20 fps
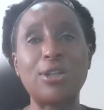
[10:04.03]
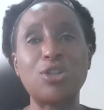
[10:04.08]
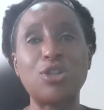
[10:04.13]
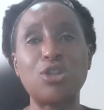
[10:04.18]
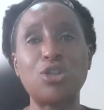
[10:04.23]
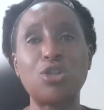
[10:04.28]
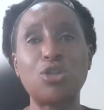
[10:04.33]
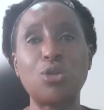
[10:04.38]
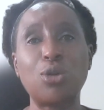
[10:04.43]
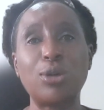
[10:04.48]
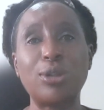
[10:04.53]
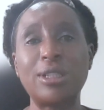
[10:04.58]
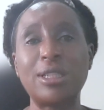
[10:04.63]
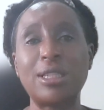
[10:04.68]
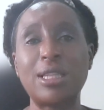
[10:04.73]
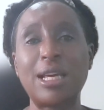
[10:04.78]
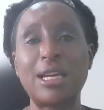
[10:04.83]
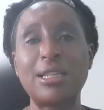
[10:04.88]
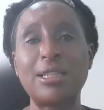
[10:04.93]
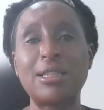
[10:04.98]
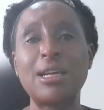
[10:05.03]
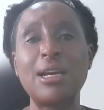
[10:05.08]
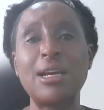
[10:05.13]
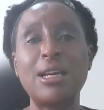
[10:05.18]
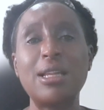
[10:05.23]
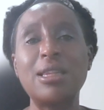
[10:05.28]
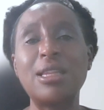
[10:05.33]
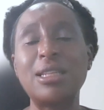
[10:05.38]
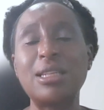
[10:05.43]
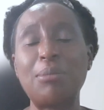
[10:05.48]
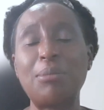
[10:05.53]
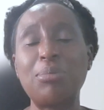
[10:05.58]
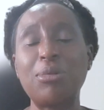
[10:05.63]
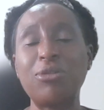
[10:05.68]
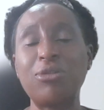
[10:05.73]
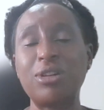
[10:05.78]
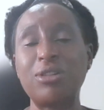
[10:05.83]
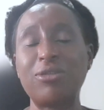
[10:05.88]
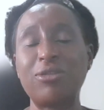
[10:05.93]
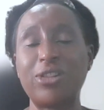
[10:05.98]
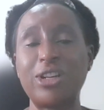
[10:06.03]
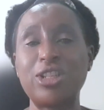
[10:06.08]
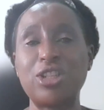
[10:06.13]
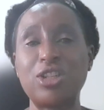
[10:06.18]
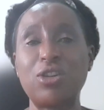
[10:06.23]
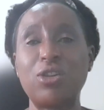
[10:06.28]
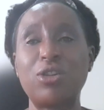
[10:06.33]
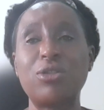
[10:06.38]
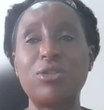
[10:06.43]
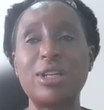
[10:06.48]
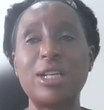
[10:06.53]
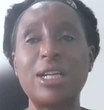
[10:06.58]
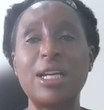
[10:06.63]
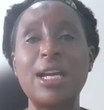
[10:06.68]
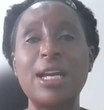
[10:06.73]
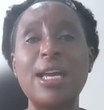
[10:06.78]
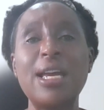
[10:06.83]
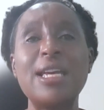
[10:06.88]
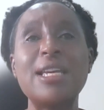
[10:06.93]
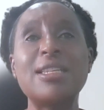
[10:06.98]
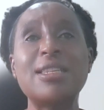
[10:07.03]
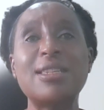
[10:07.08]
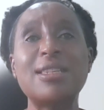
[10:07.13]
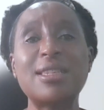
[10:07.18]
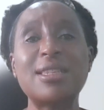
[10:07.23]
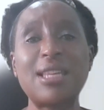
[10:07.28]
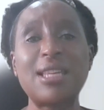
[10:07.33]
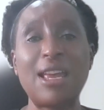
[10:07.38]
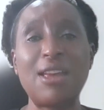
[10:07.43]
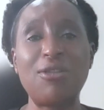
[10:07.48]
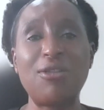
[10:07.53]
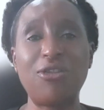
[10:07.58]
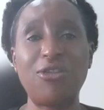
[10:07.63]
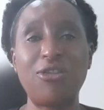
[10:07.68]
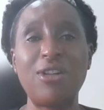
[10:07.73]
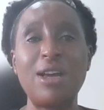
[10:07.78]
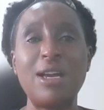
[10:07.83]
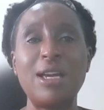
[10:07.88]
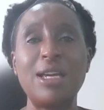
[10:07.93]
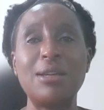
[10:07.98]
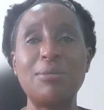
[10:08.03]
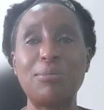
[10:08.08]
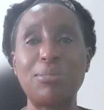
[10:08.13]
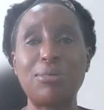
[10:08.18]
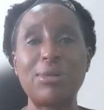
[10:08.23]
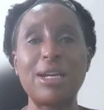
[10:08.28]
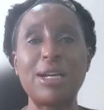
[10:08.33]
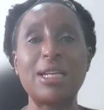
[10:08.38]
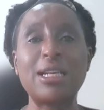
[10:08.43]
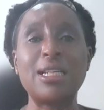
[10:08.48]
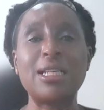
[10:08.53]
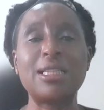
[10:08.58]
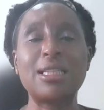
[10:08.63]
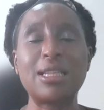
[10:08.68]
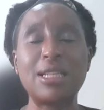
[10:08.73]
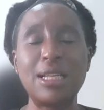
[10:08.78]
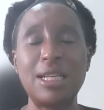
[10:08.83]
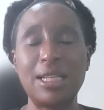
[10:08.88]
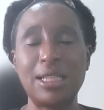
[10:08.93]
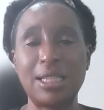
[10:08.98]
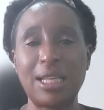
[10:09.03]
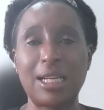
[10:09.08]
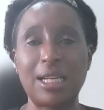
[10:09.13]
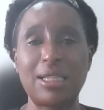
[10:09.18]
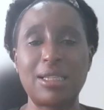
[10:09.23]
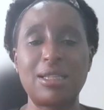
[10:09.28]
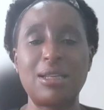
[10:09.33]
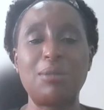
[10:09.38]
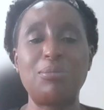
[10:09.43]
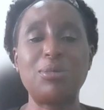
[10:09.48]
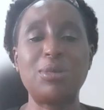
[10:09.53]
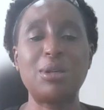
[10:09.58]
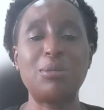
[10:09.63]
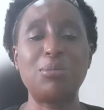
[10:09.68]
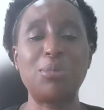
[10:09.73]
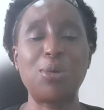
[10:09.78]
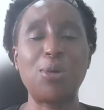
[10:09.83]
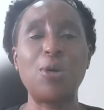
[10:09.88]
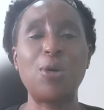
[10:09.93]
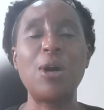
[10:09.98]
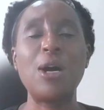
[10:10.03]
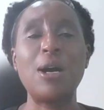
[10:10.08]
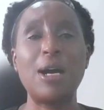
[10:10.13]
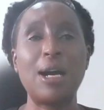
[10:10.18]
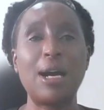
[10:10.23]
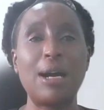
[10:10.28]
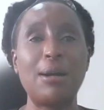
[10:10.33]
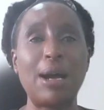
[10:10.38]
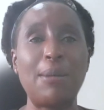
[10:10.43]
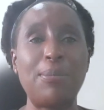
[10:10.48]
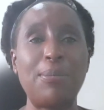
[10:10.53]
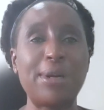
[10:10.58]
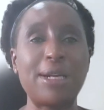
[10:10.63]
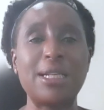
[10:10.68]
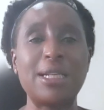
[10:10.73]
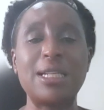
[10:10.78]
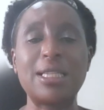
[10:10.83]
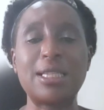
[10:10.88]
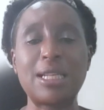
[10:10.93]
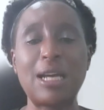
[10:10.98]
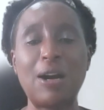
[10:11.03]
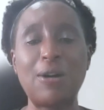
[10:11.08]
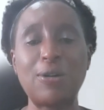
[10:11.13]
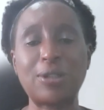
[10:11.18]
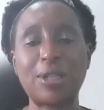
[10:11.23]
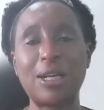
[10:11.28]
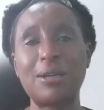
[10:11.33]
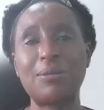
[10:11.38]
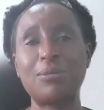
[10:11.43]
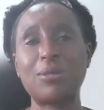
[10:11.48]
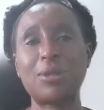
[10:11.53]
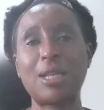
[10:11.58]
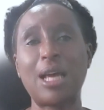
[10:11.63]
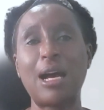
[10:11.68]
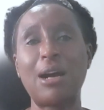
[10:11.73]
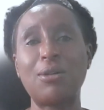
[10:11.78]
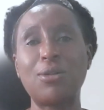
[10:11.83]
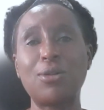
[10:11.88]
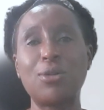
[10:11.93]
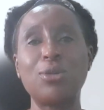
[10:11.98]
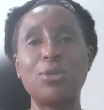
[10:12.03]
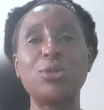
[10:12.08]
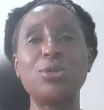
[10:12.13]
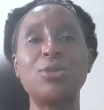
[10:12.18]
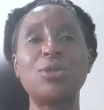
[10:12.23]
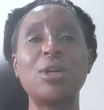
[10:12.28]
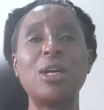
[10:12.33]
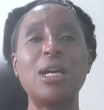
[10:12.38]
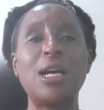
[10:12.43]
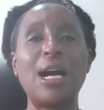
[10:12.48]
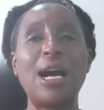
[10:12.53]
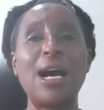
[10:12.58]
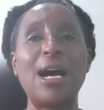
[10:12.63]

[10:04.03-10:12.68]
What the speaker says: showed that the dapivirine vaginal ring is safe in pregnancy, is acceptable, pregnancy outcomes are good.